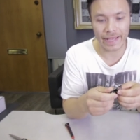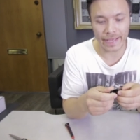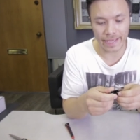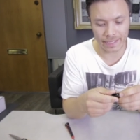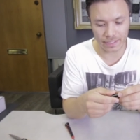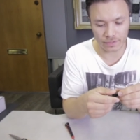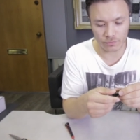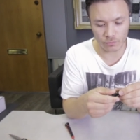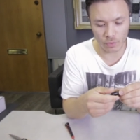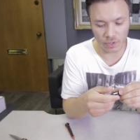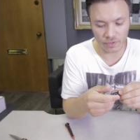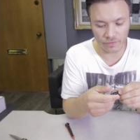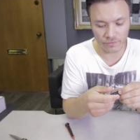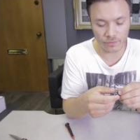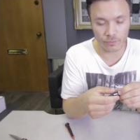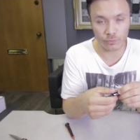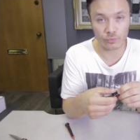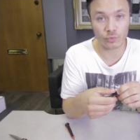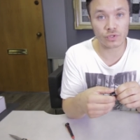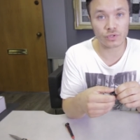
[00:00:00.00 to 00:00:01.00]
and one of
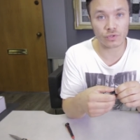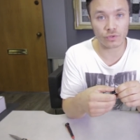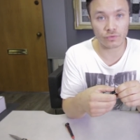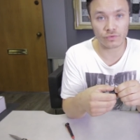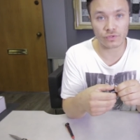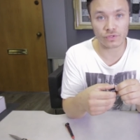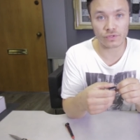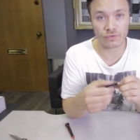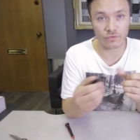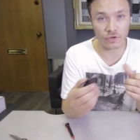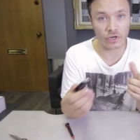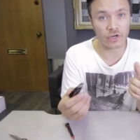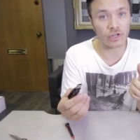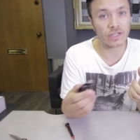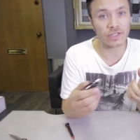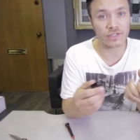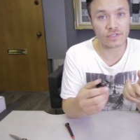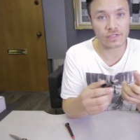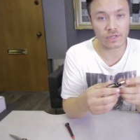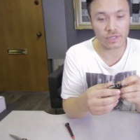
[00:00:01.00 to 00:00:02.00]
them we service very
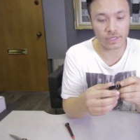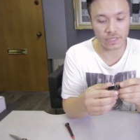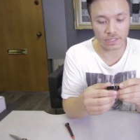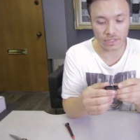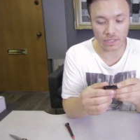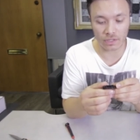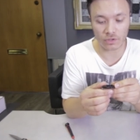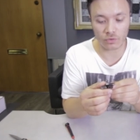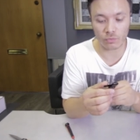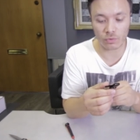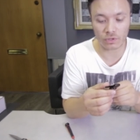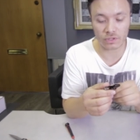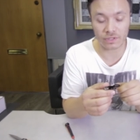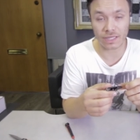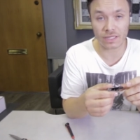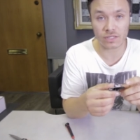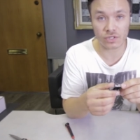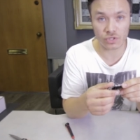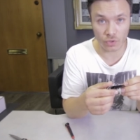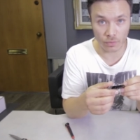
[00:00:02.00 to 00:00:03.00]
easily, another one
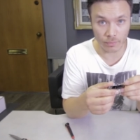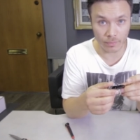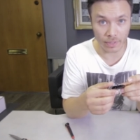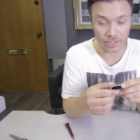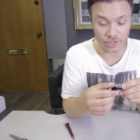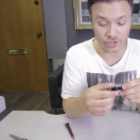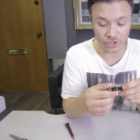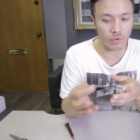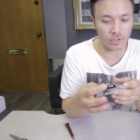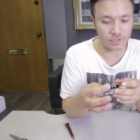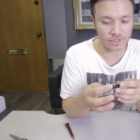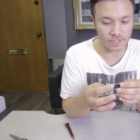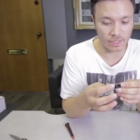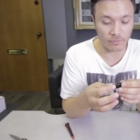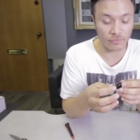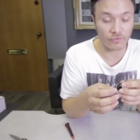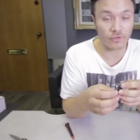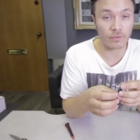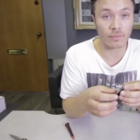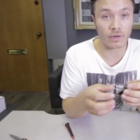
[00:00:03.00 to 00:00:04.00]
not so much. Uh,
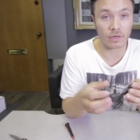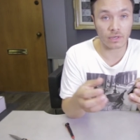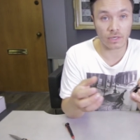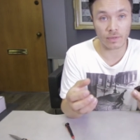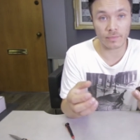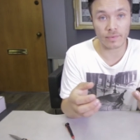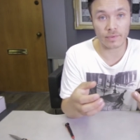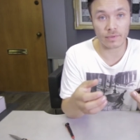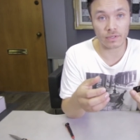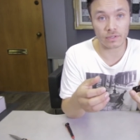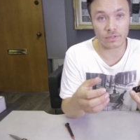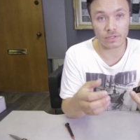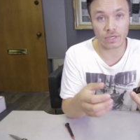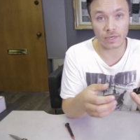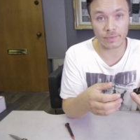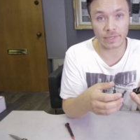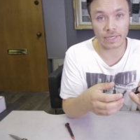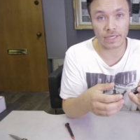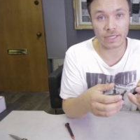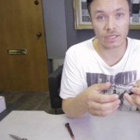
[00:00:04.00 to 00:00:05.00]
some of them are coming uh,
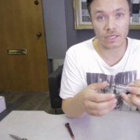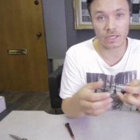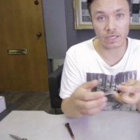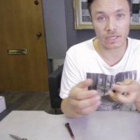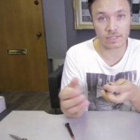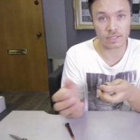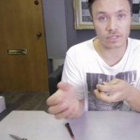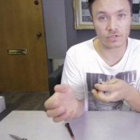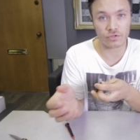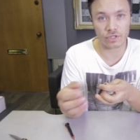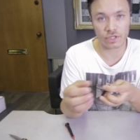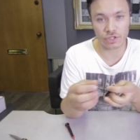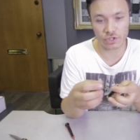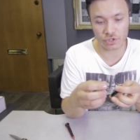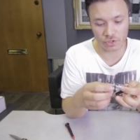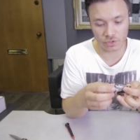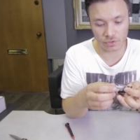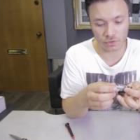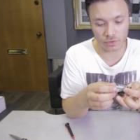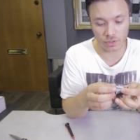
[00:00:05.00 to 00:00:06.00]
coming in as a
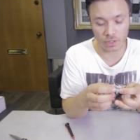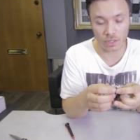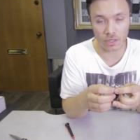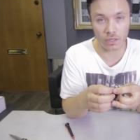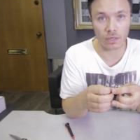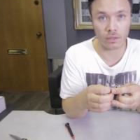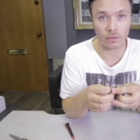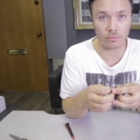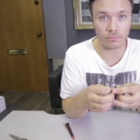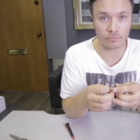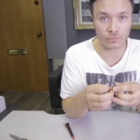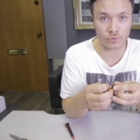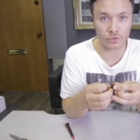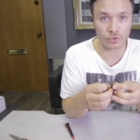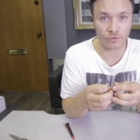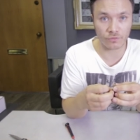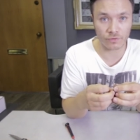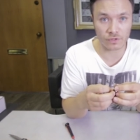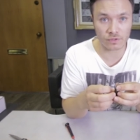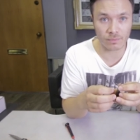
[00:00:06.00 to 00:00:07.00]
traditional um,
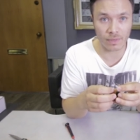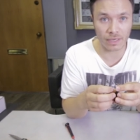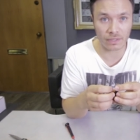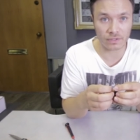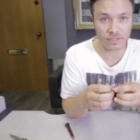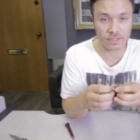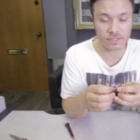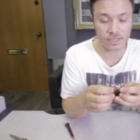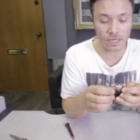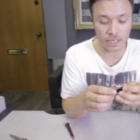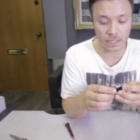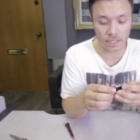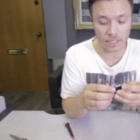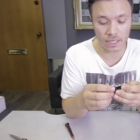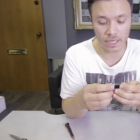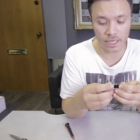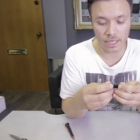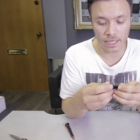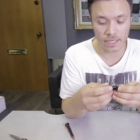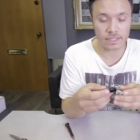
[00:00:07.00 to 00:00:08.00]
surface mount design.
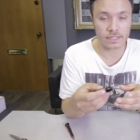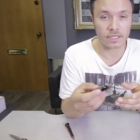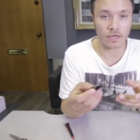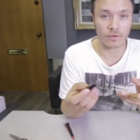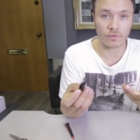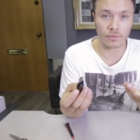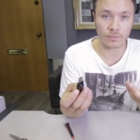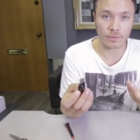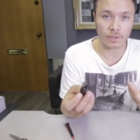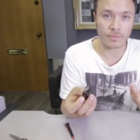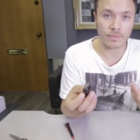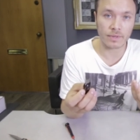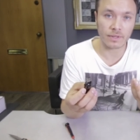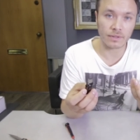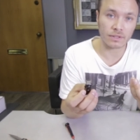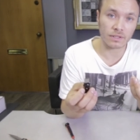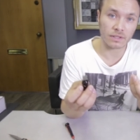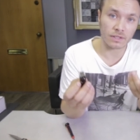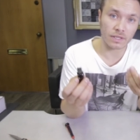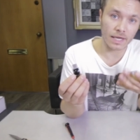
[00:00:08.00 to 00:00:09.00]
Some of them come
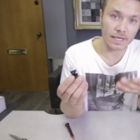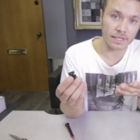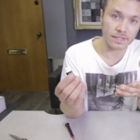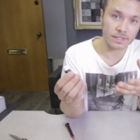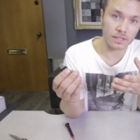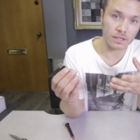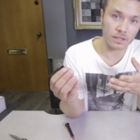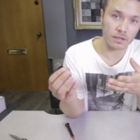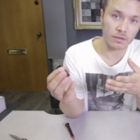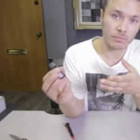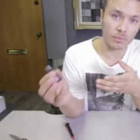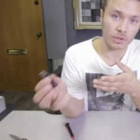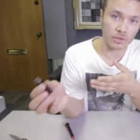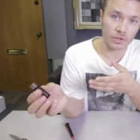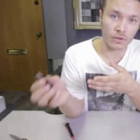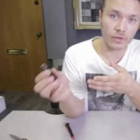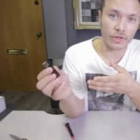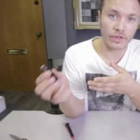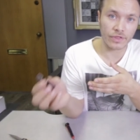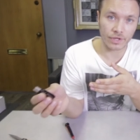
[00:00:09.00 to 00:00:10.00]
in as a
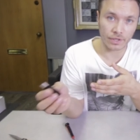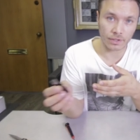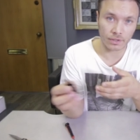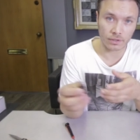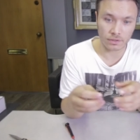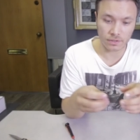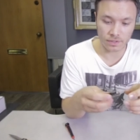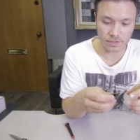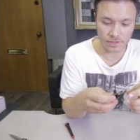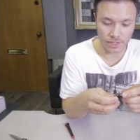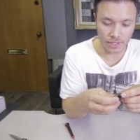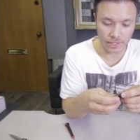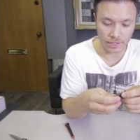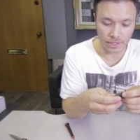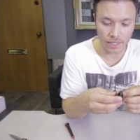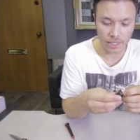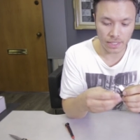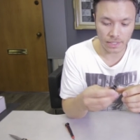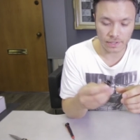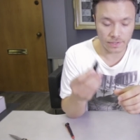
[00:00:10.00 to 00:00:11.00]
monolithic design.
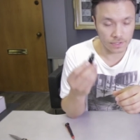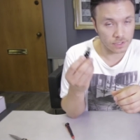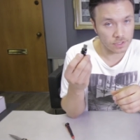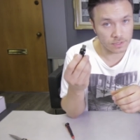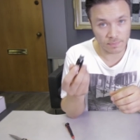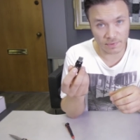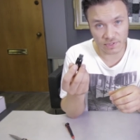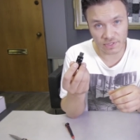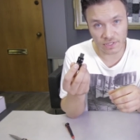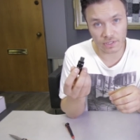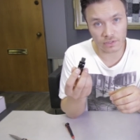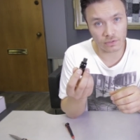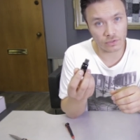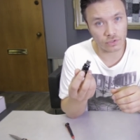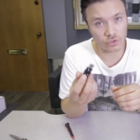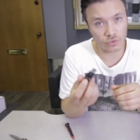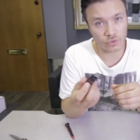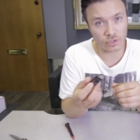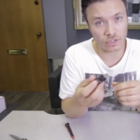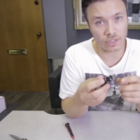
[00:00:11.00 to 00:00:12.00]
This particular
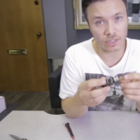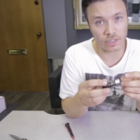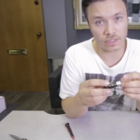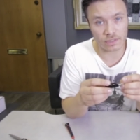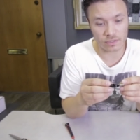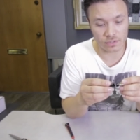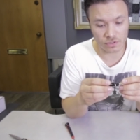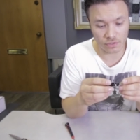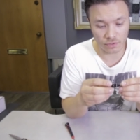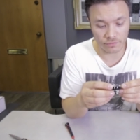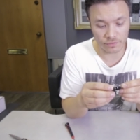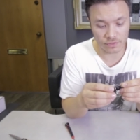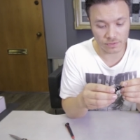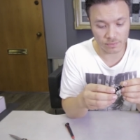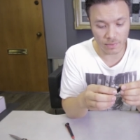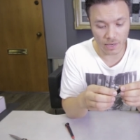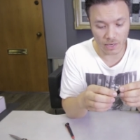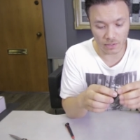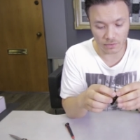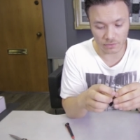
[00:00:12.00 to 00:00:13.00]
unit is a surface
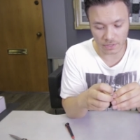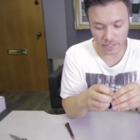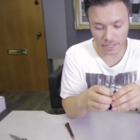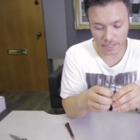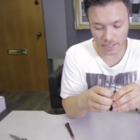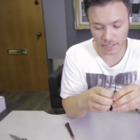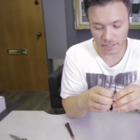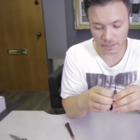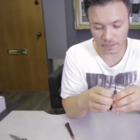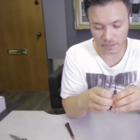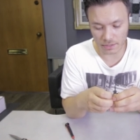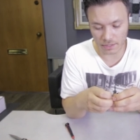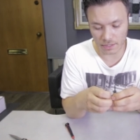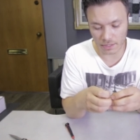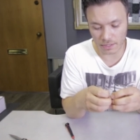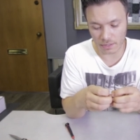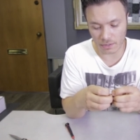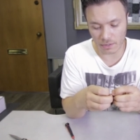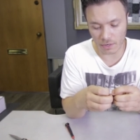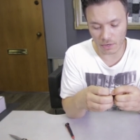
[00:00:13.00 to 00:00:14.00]
mount, and
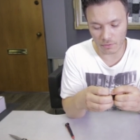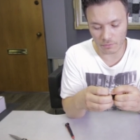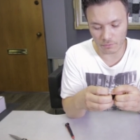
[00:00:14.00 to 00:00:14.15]
uh,